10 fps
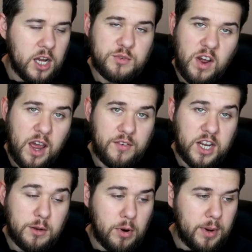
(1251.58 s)
Last 5
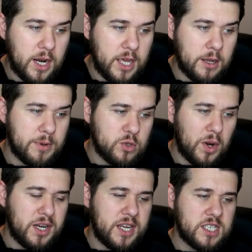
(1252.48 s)
in the Premier League
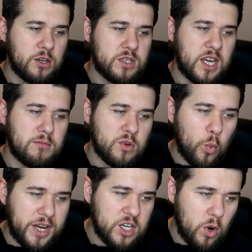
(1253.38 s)
between these two teams. A
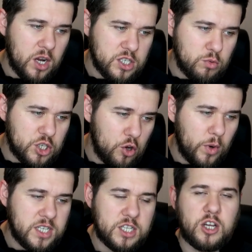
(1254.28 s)
win to Arsenal, 2
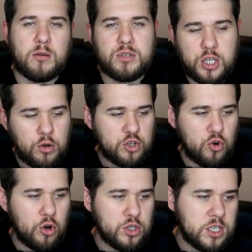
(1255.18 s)
wins to Tottenham, 2
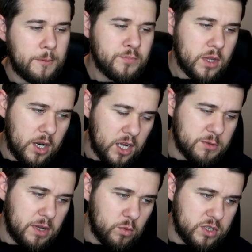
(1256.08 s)
draws. The
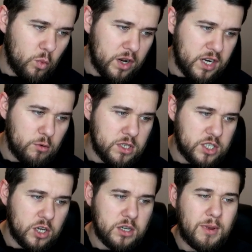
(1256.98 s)
last meet was a 1-0 to
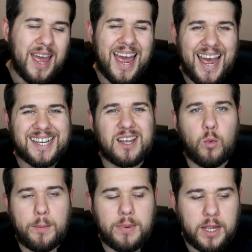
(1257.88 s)
Tottenham at
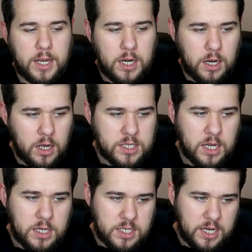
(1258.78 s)
Wembley last
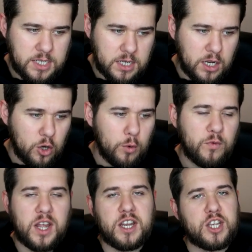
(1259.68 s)
season. The
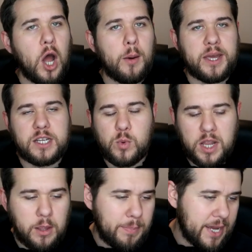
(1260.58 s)
North London derby is
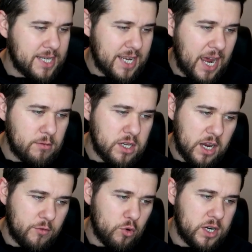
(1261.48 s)
one of the biggest games,
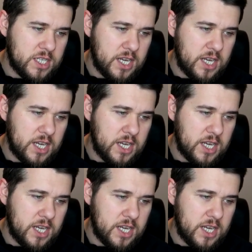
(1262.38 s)
like I've already